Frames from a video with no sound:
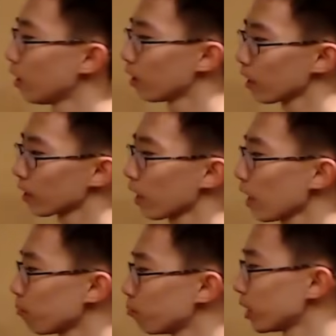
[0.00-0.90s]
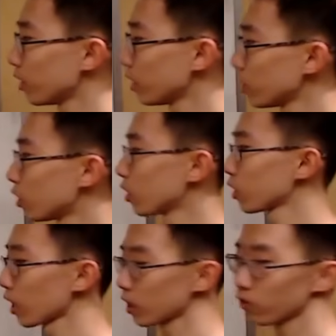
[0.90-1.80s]
Let m be an integer
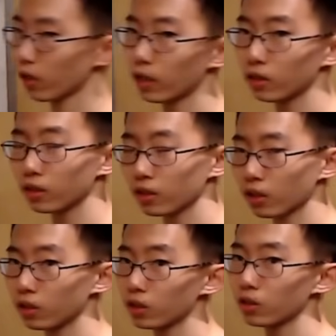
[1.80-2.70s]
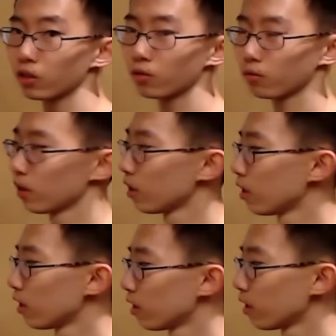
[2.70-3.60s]
satisfying this condition.
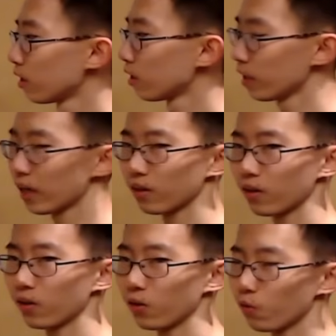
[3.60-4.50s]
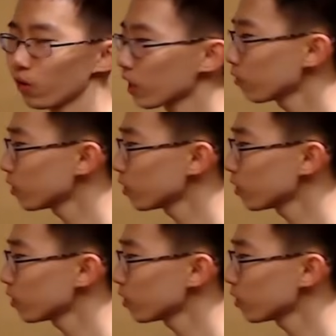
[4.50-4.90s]
Now, what can we